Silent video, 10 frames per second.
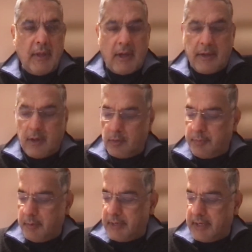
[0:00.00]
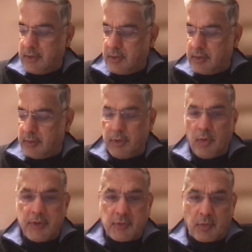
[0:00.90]
an older population, we
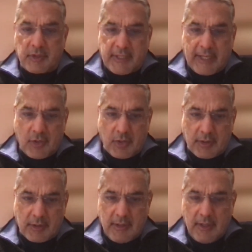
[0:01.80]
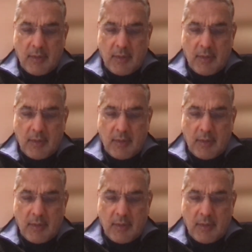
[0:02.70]
always thought of dentures.